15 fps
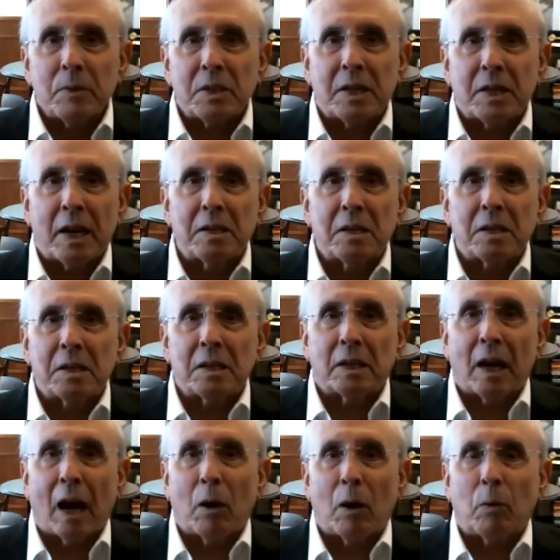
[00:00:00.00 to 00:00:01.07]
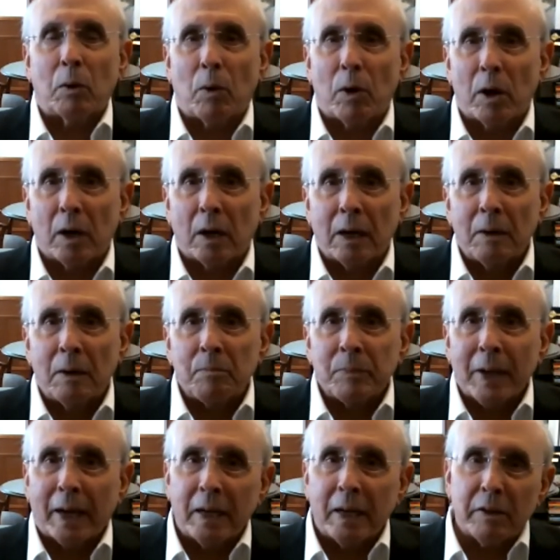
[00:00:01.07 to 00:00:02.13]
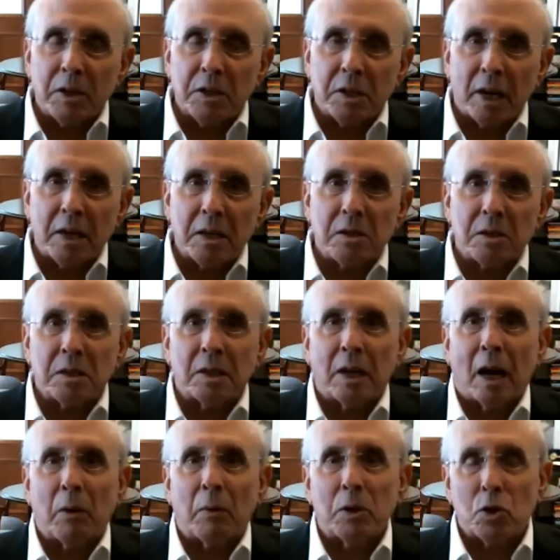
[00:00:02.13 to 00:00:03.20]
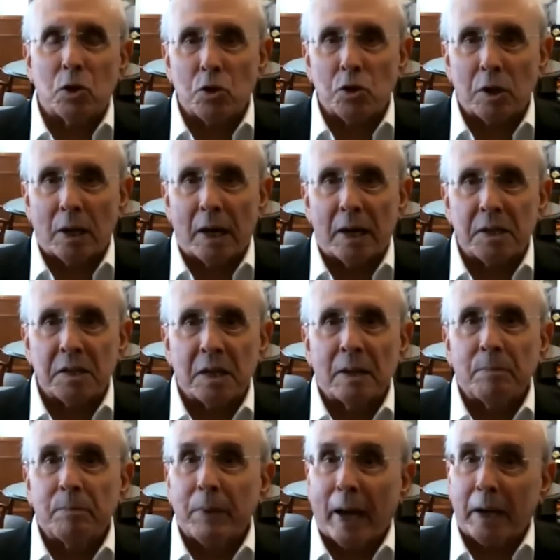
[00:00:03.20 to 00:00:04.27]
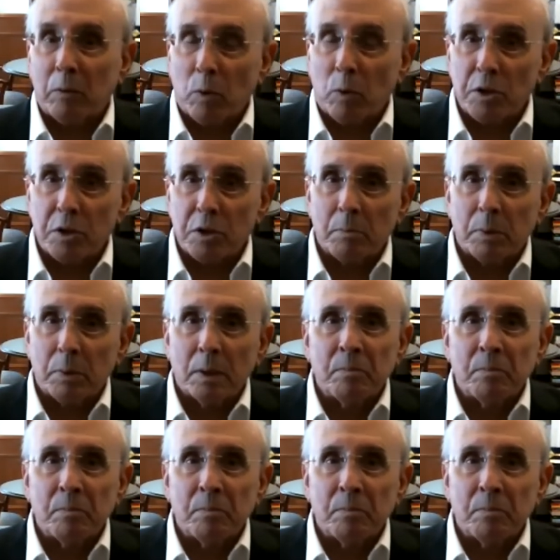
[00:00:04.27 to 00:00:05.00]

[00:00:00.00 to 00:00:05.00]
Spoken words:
changes in how we work, and even changes in how we socialize and worship.